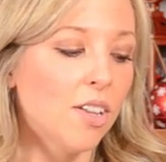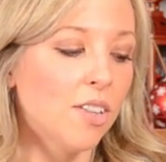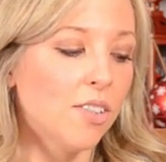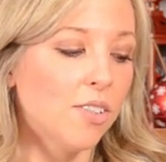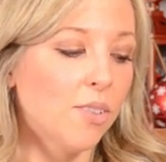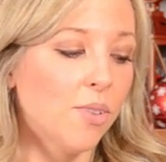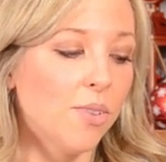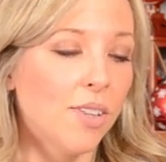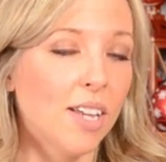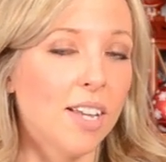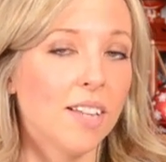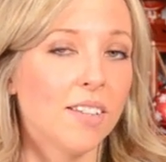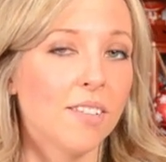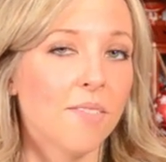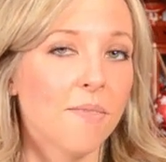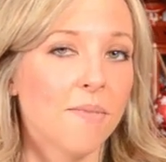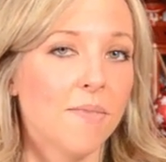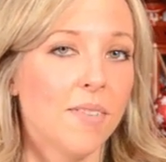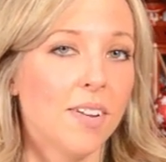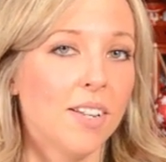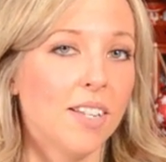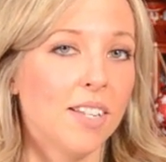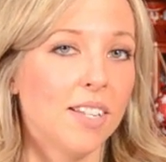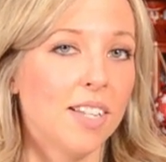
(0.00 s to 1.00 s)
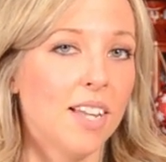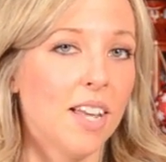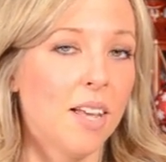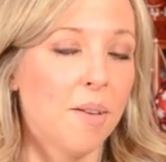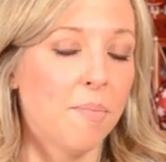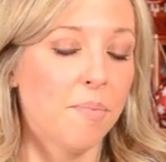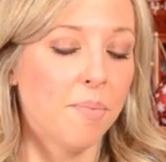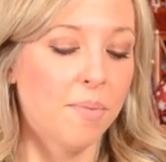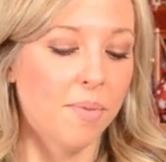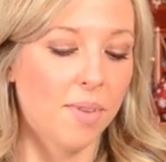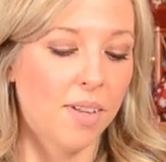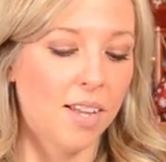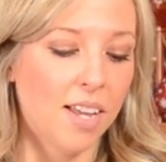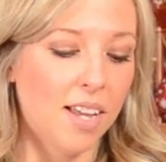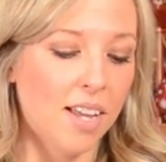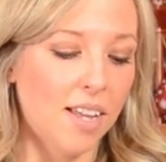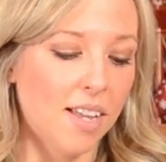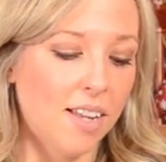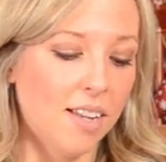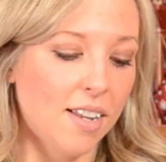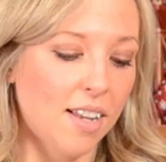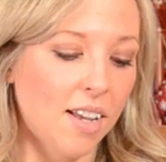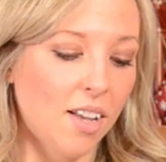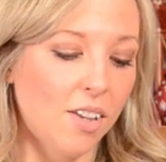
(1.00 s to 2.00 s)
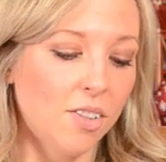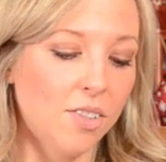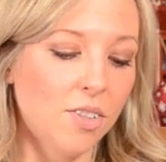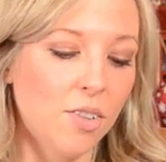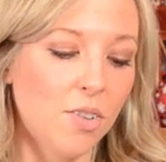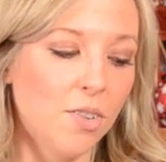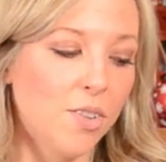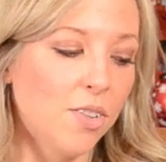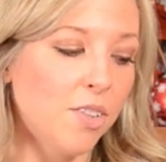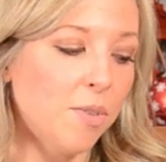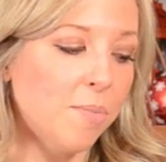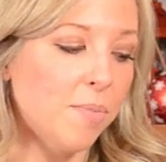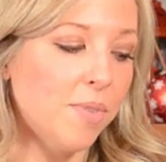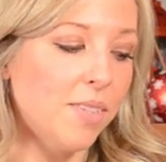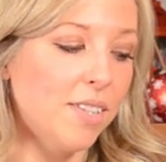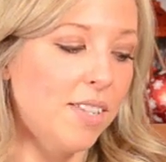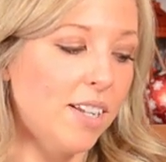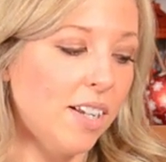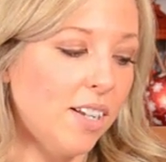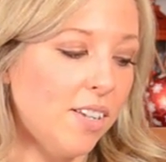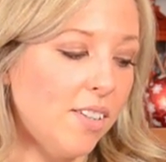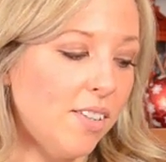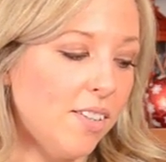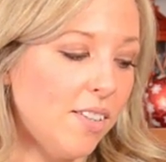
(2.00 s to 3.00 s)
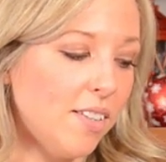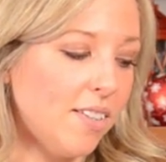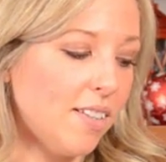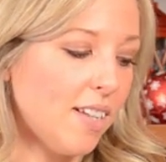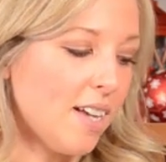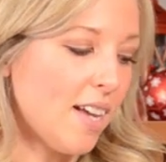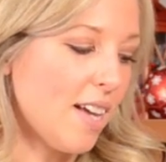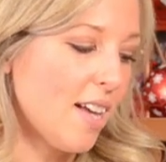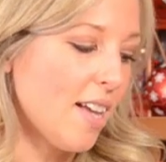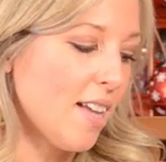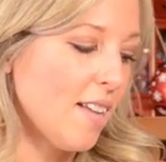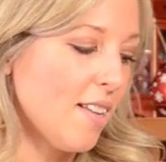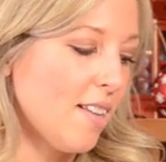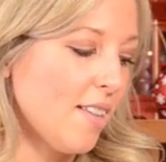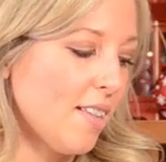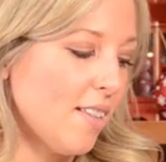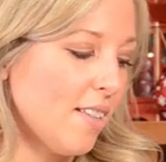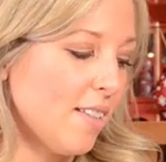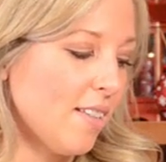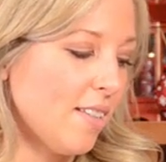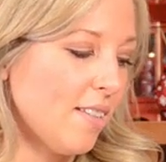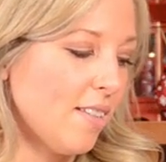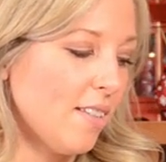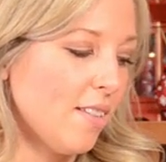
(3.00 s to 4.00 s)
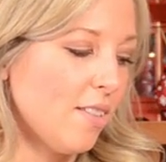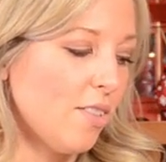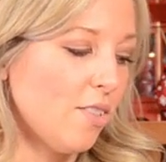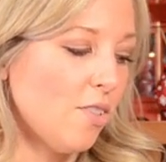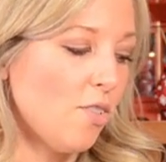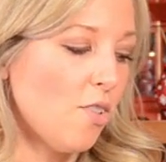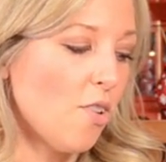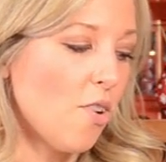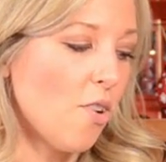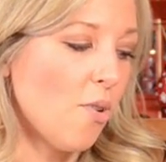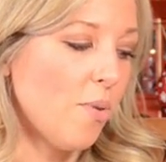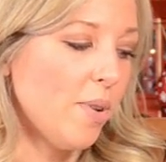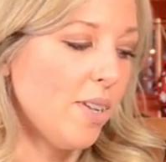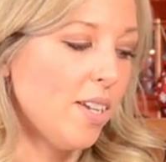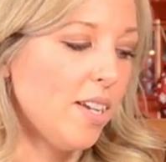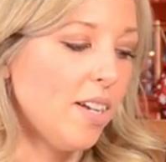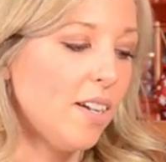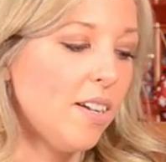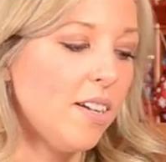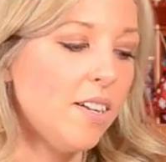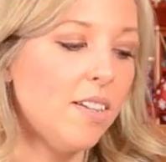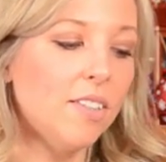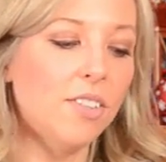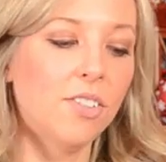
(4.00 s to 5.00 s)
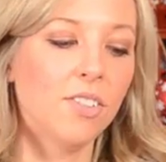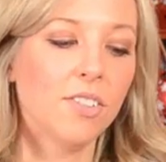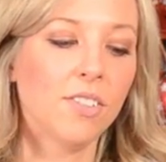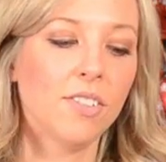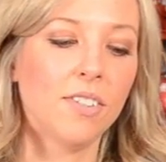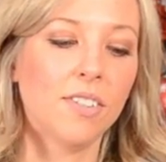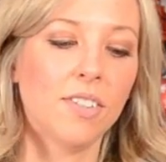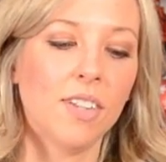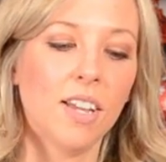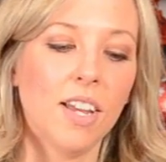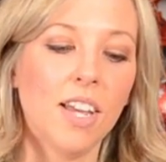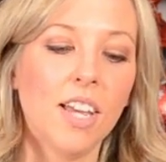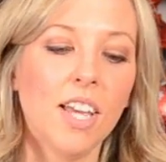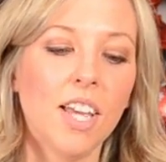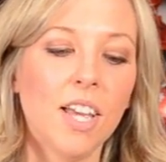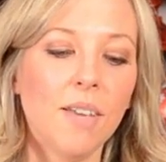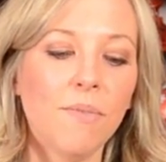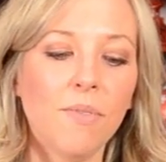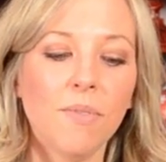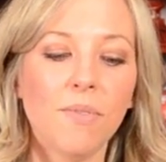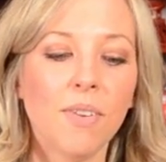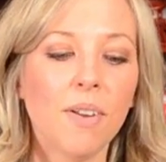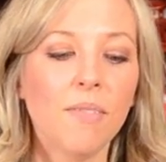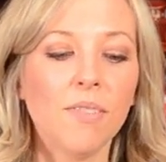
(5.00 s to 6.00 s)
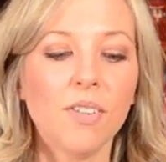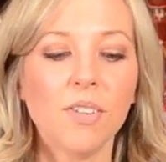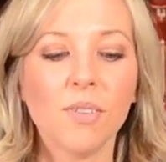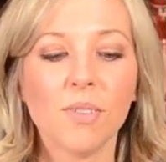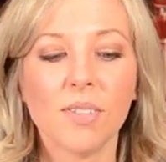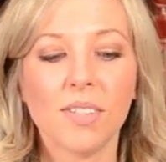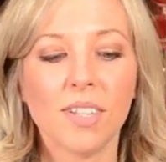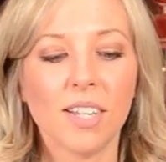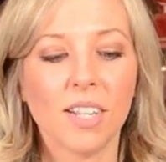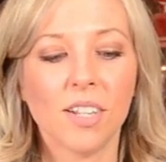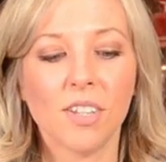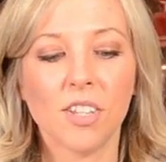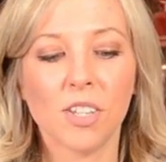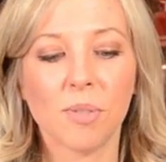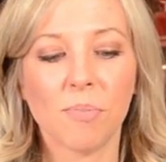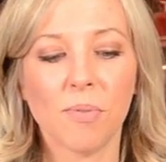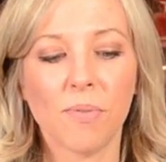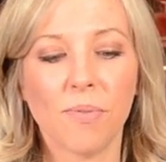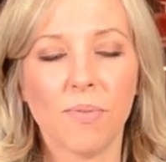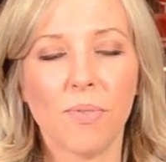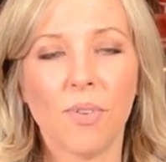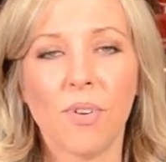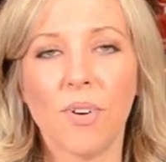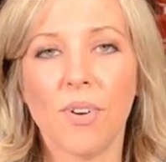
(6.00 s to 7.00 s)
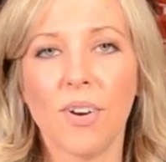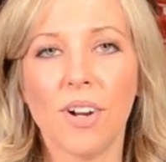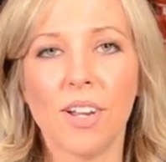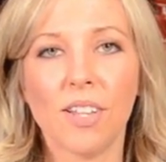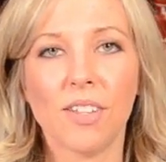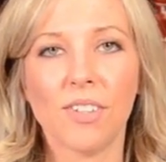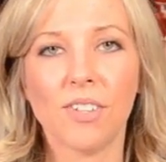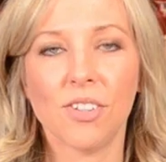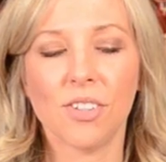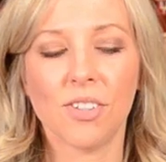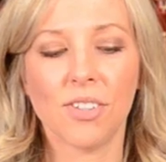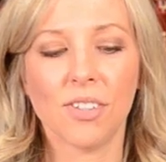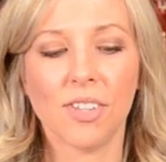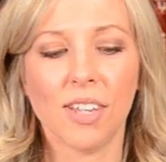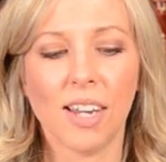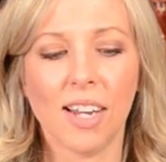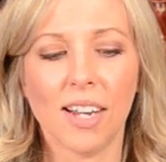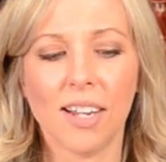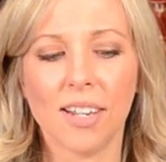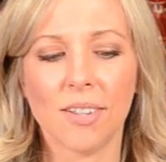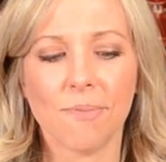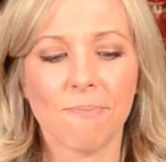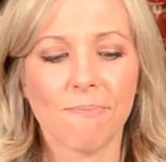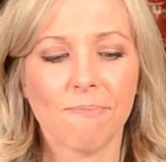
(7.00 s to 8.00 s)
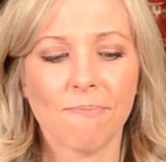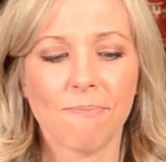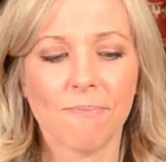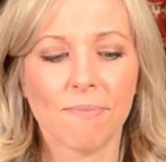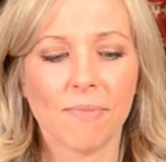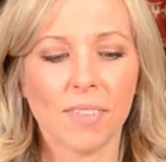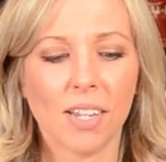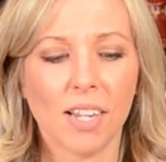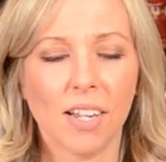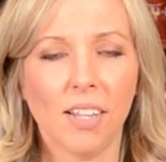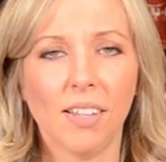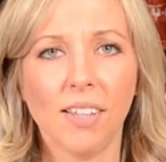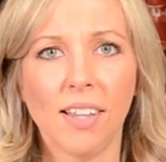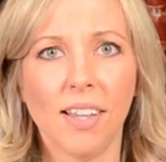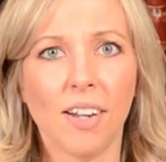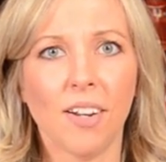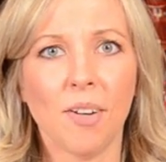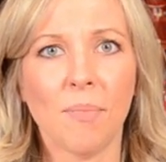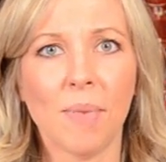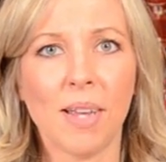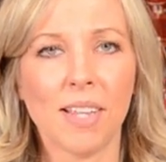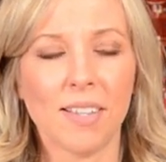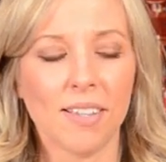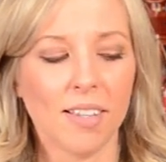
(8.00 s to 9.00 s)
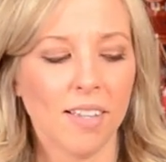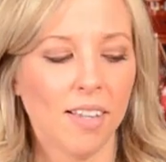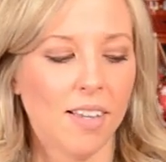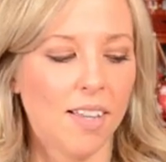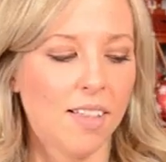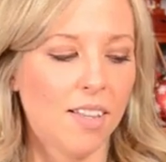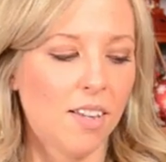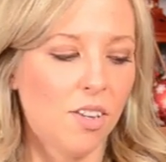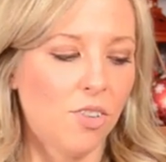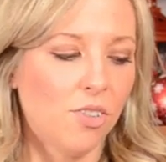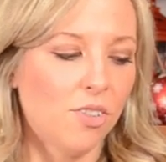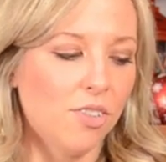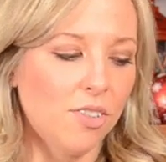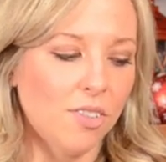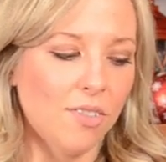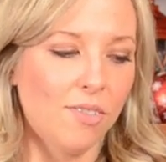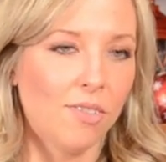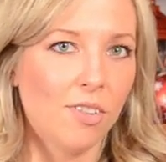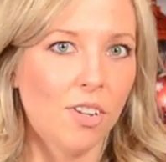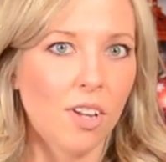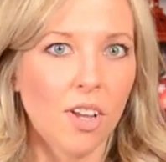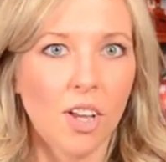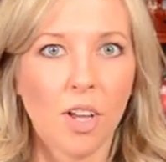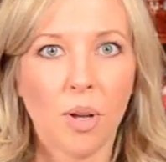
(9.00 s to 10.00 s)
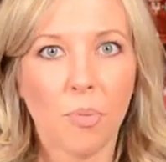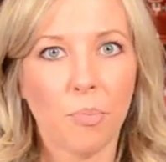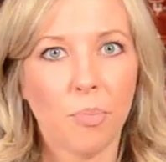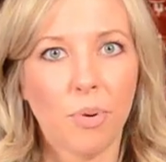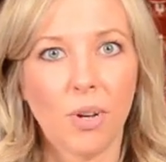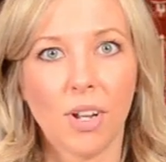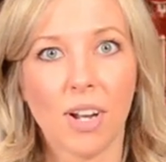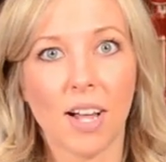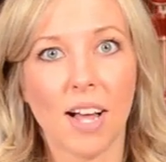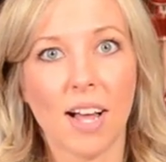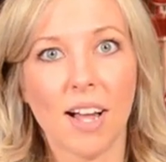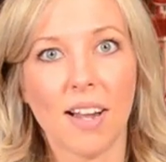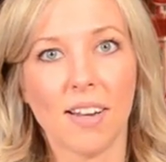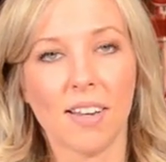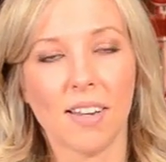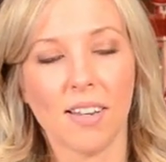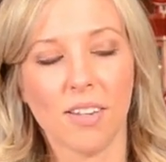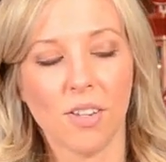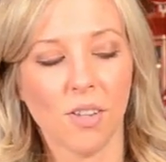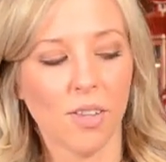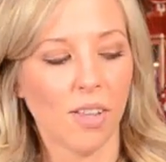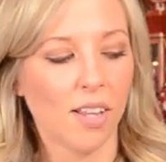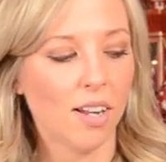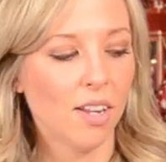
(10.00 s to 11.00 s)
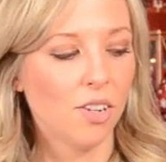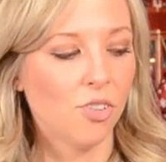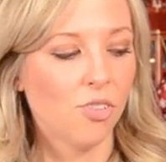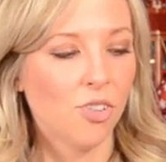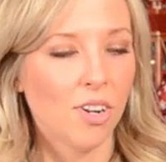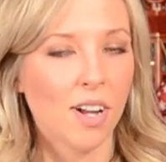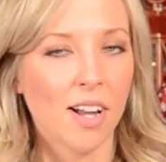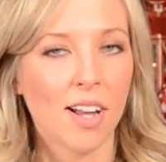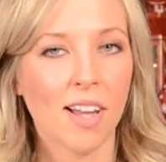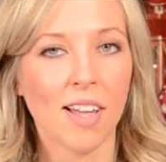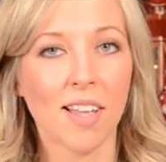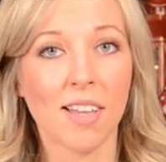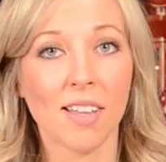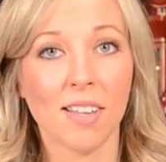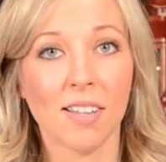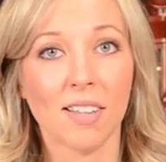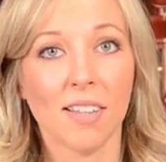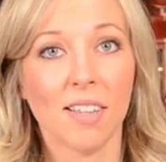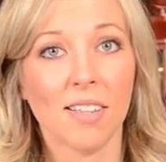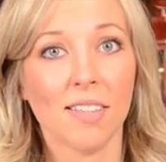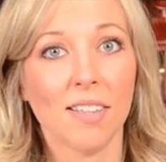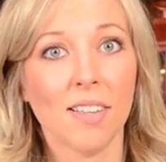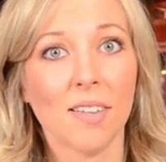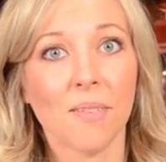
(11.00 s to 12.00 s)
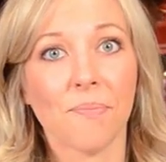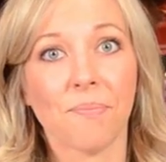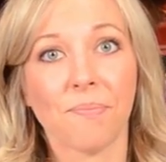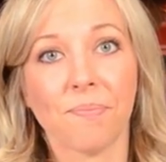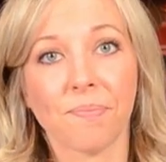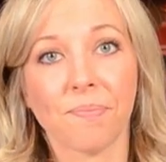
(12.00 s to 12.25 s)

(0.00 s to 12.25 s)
So that is a fun tip. And I also used some stickles on this snow in here. It's just, if you've never used stickles before, it's just like glitter basically that you just put on and you let it dry, and that's it.